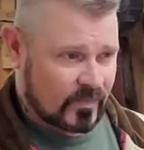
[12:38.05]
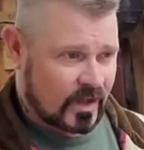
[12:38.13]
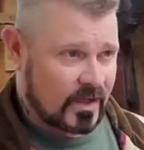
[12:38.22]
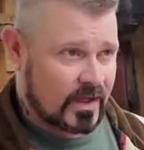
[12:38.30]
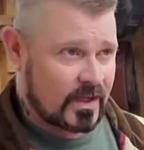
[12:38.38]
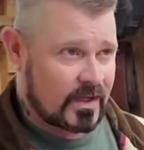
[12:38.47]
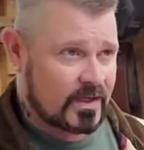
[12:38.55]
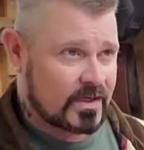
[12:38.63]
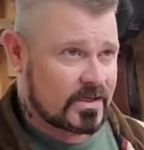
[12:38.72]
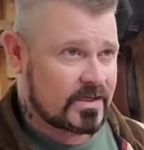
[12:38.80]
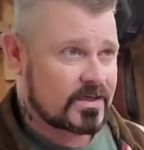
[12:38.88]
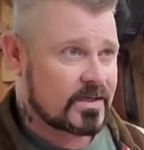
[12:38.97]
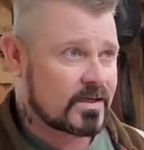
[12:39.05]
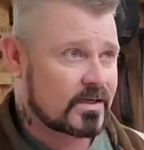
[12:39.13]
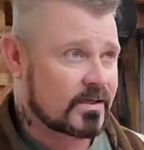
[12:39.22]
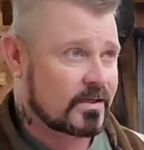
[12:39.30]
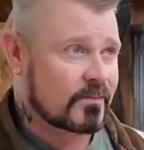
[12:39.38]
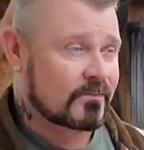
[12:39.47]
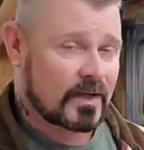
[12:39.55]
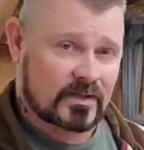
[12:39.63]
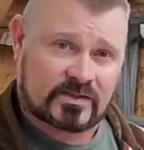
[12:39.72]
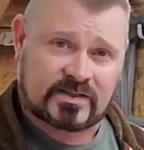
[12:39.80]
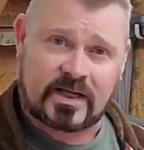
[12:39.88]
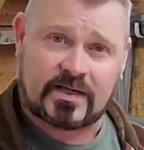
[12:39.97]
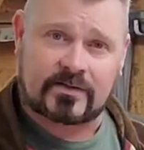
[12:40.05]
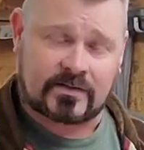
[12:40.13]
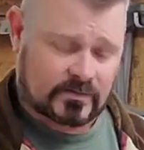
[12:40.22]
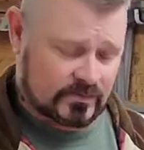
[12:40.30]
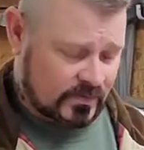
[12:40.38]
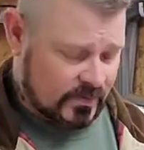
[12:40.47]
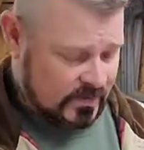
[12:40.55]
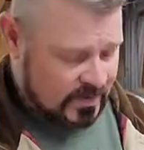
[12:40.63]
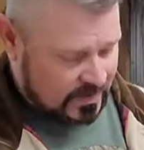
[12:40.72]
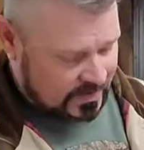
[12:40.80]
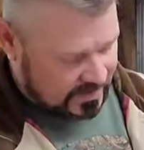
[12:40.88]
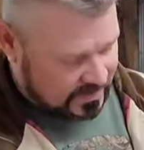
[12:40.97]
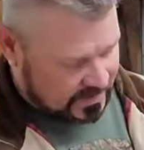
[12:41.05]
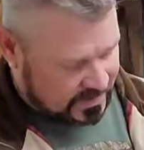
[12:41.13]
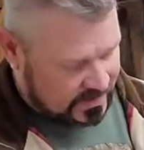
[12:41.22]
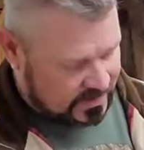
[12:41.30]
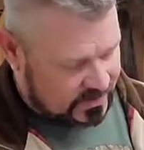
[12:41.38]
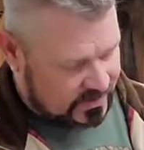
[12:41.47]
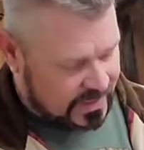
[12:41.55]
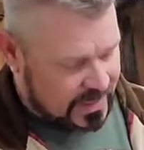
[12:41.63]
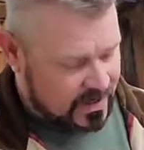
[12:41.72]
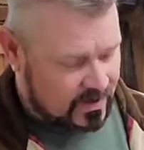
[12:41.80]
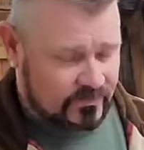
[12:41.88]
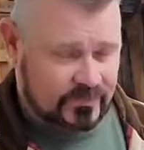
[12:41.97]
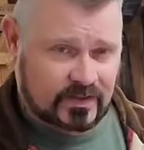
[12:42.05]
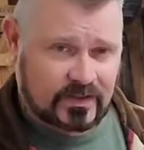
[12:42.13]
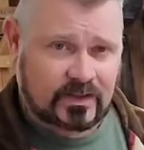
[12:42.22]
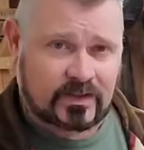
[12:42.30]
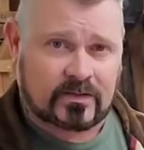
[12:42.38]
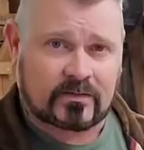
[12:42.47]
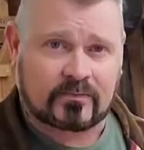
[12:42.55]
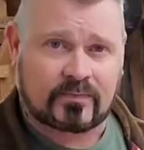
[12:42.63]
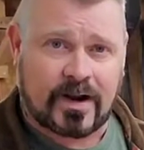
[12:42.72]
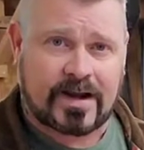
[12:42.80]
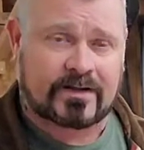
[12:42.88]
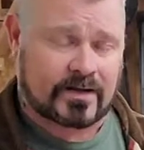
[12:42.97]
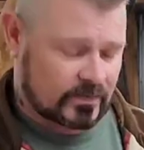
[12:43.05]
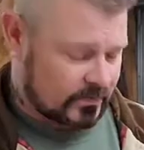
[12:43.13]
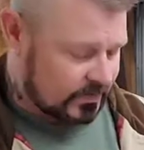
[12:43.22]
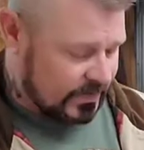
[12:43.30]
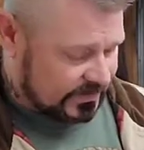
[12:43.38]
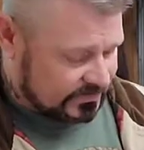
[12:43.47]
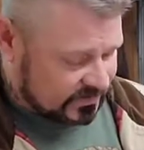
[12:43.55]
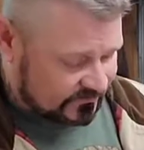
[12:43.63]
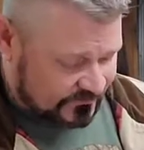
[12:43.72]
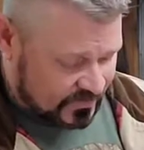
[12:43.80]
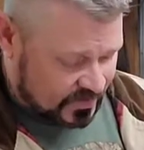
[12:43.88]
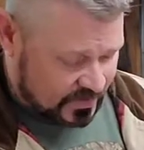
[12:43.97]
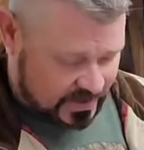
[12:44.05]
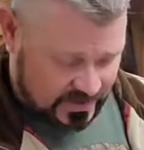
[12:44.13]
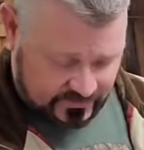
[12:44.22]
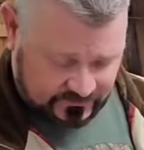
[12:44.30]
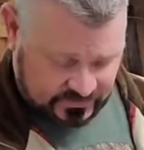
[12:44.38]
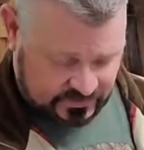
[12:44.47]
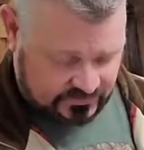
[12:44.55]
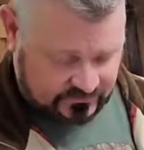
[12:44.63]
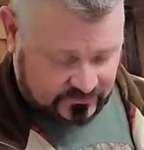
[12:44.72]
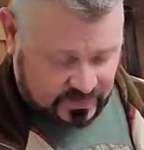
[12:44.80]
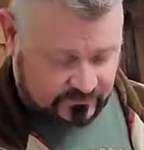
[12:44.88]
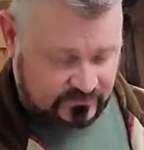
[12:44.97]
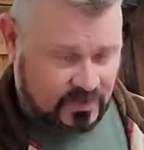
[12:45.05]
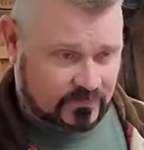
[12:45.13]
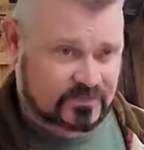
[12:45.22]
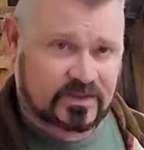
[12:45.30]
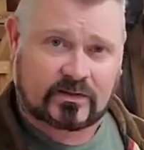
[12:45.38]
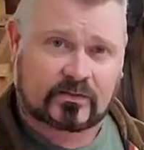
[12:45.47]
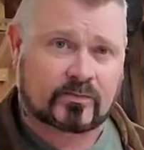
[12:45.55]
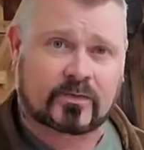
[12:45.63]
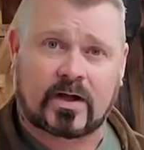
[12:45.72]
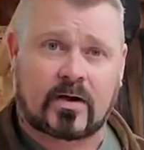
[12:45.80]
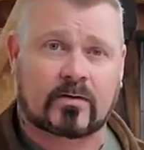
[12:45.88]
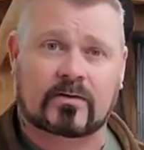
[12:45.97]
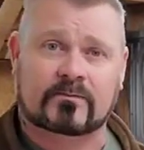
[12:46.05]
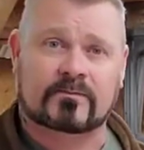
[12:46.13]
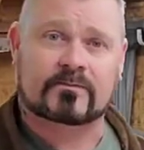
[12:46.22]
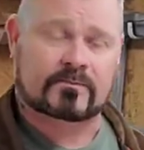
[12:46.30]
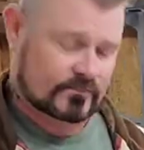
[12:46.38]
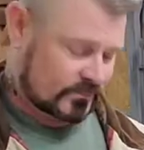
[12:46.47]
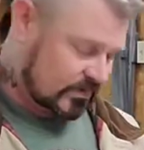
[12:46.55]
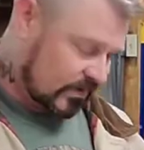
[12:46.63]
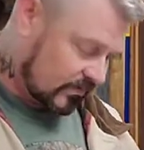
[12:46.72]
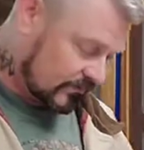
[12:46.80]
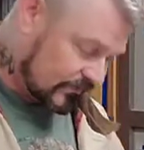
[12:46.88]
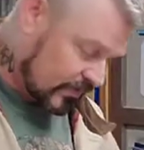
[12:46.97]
a belt sander, and now the brad nailer. And so far, I'm tickled with all of them. So,